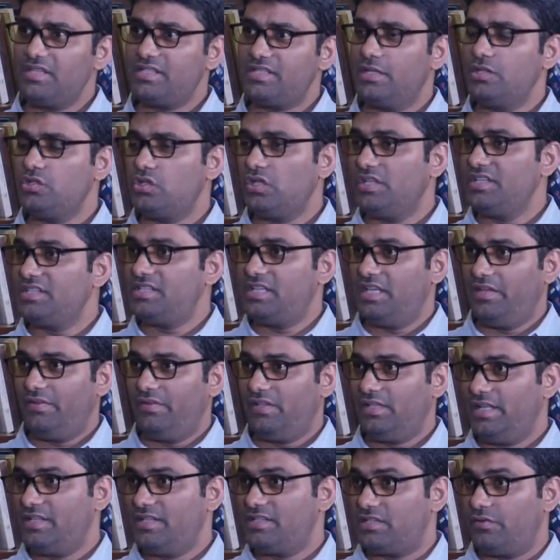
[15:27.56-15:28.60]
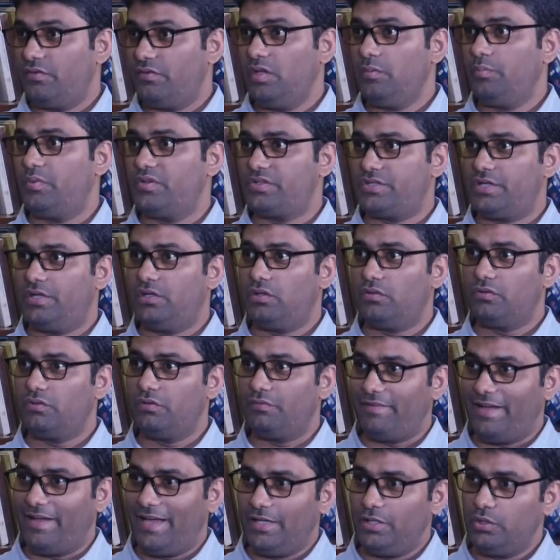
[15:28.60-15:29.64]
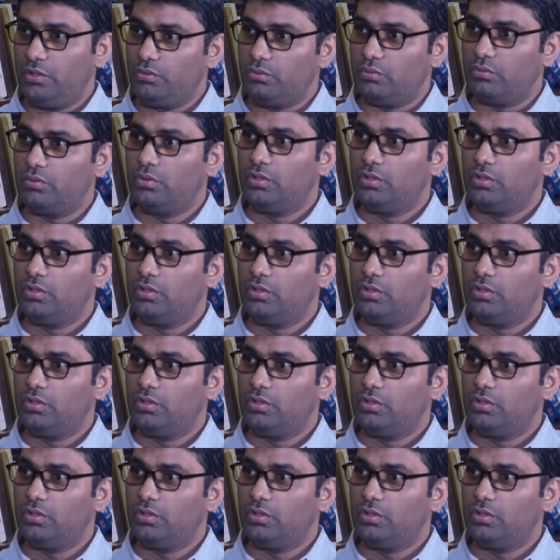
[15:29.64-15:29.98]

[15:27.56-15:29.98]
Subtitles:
essentially saving that 70% of the value